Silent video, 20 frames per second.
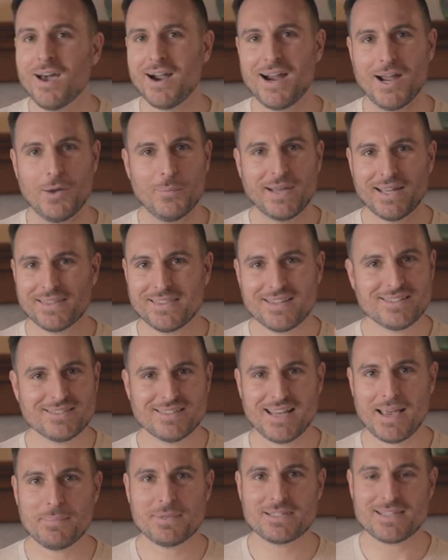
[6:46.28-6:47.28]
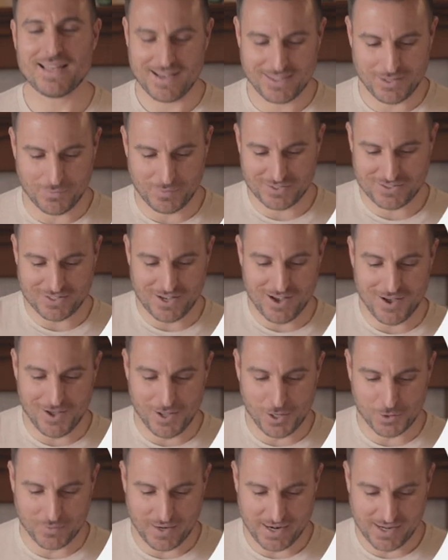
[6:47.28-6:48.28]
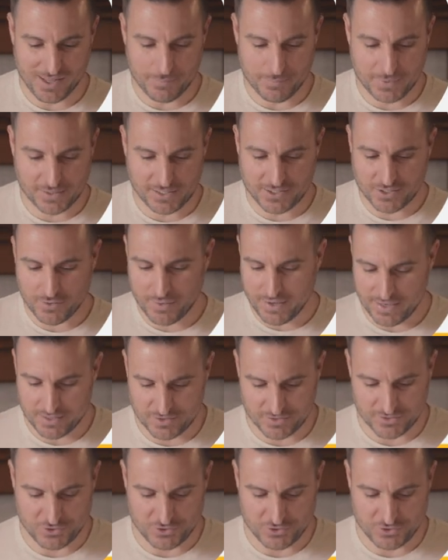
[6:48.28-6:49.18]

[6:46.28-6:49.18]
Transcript: All right, we get the same slide that we saw already, but let's go ahead and